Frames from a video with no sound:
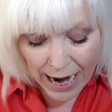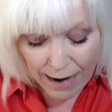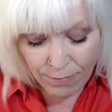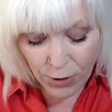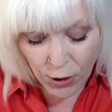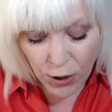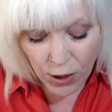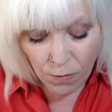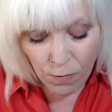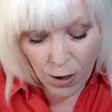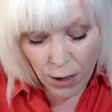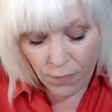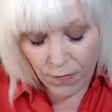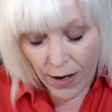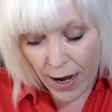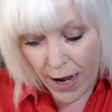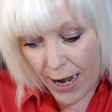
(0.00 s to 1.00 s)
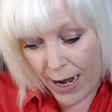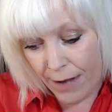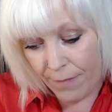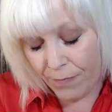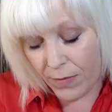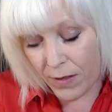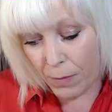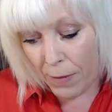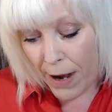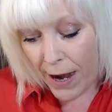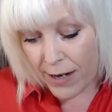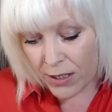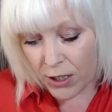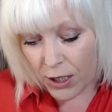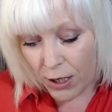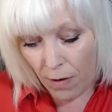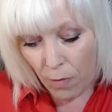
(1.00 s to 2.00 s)
I'm going to go over to
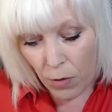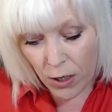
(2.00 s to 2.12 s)
part two.